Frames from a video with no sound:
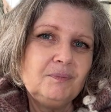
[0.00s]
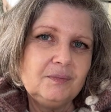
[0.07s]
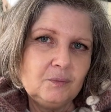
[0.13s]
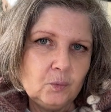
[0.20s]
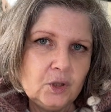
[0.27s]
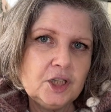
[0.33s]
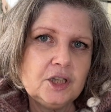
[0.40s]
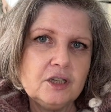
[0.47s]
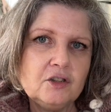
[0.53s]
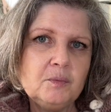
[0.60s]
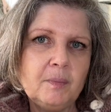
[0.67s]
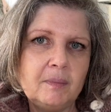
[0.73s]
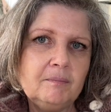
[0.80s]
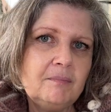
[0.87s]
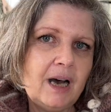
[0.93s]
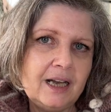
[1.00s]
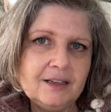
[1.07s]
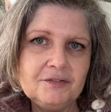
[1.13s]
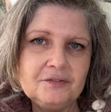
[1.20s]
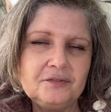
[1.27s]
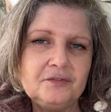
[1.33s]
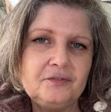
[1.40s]
which is my
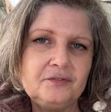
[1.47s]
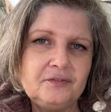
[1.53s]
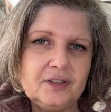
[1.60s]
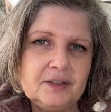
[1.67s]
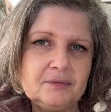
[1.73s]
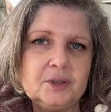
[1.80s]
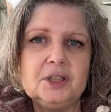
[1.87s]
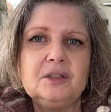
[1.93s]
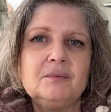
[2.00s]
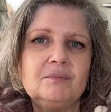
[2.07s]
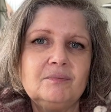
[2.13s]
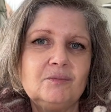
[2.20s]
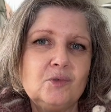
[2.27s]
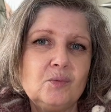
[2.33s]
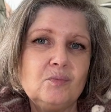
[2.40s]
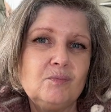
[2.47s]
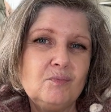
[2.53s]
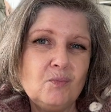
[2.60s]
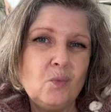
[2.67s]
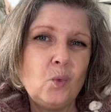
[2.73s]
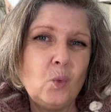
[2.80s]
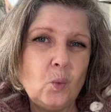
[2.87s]
favorite
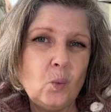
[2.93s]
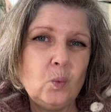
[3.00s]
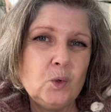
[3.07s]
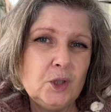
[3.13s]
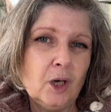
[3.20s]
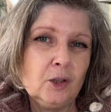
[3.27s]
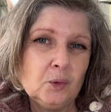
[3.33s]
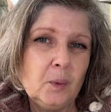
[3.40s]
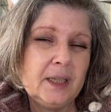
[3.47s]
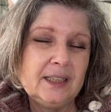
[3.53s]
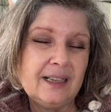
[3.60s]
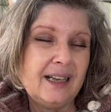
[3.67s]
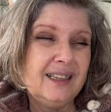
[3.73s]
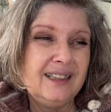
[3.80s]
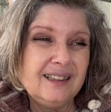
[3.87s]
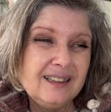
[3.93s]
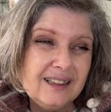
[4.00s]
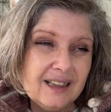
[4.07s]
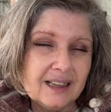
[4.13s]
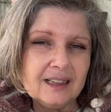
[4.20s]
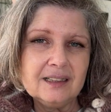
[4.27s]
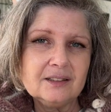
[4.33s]
yarn weight, I
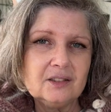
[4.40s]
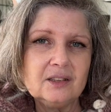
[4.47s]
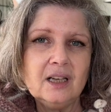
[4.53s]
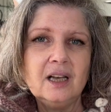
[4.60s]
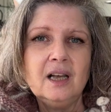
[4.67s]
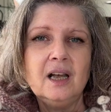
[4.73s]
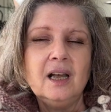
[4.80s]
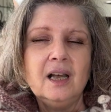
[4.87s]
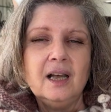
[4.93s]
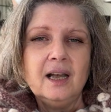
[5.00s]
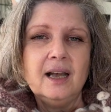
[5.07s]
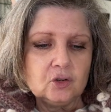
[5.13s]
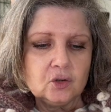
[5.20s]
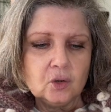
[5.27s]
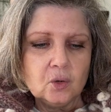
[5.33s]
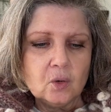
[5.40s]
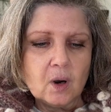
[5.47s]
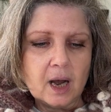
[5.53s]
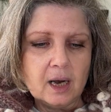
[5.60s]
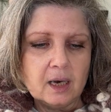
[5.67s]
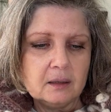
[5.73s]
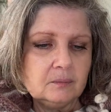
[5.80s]
guess. So
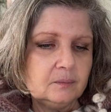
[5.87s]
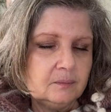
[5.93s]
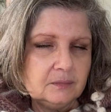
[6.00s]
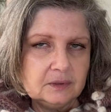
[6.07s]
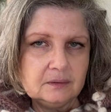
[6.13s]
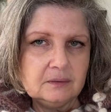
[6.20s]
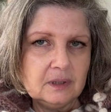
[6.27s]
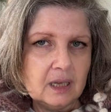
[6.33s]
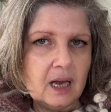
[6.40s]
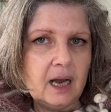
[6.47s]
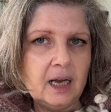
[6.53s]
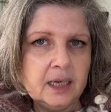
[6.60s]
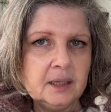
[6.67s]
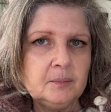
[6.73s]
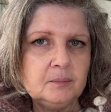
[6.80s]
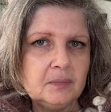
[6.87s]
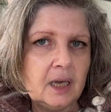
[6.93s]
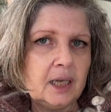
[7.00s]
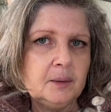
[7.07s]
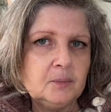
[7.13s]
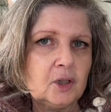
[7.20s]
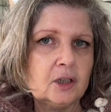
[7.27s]
I
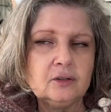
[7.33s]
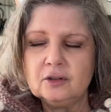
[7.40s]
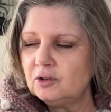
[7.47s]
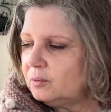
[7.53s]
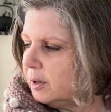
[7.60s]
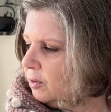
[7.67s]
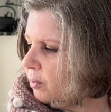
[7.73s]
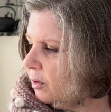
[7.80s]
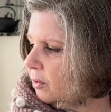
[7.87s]
brought a sweater